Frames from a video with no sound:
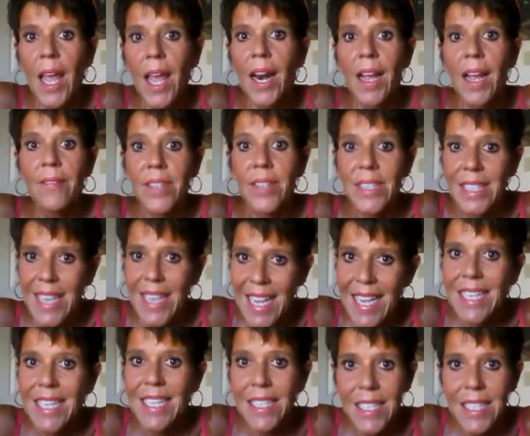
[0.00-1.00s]
And I have a
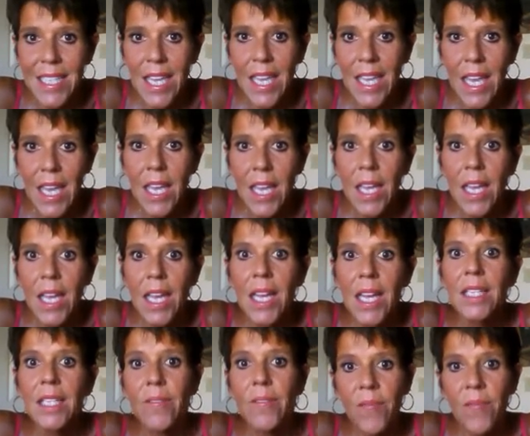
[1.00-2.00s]
tendency
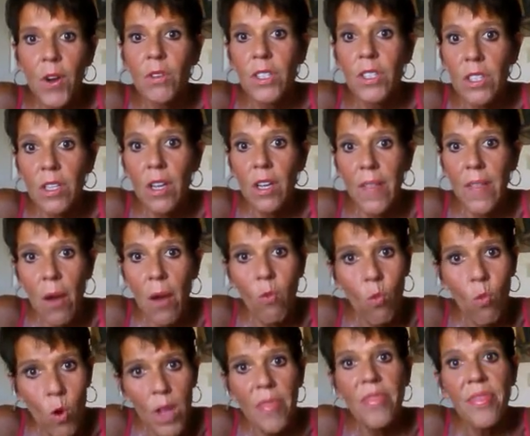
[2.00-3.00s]
to focus on that
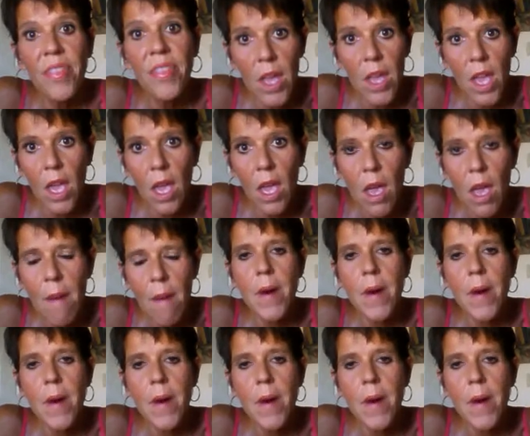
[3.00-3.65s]
one thing,